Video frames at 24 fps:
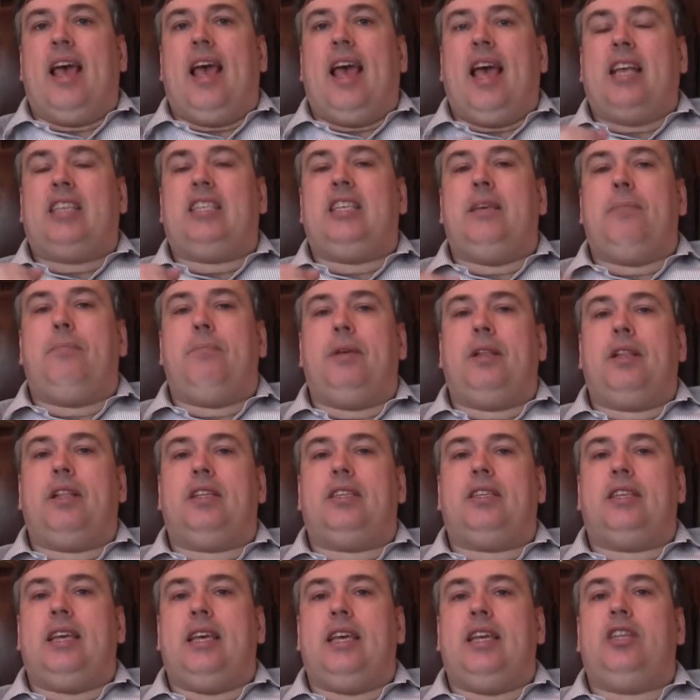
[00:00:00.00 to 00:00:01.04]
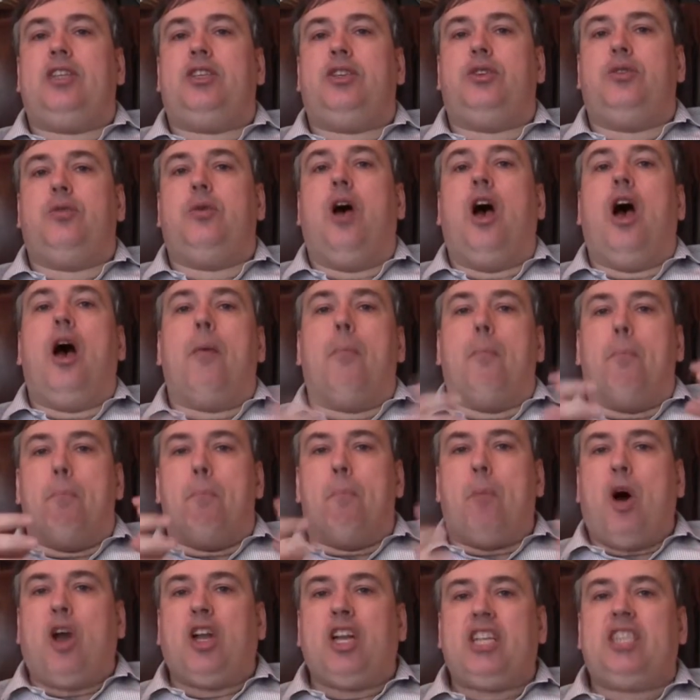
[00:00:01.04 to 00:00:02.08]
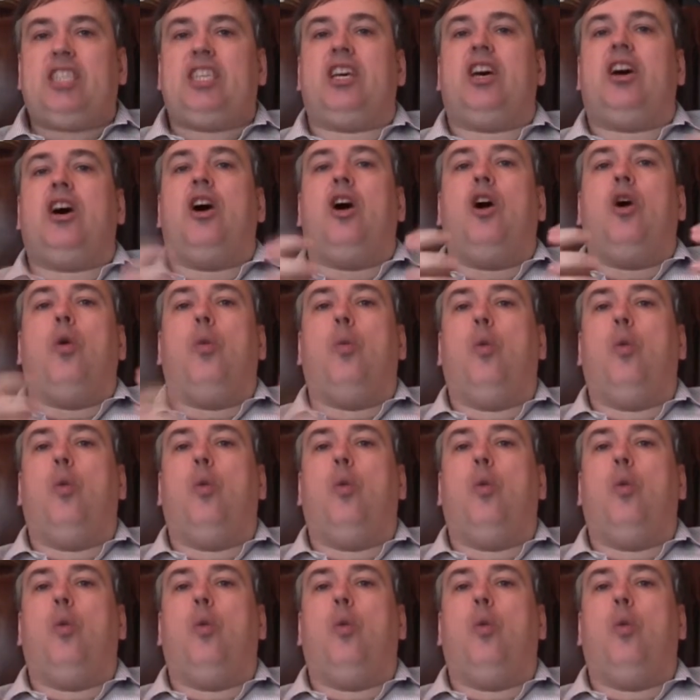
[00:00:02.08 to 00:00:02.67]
It's the ability to monitor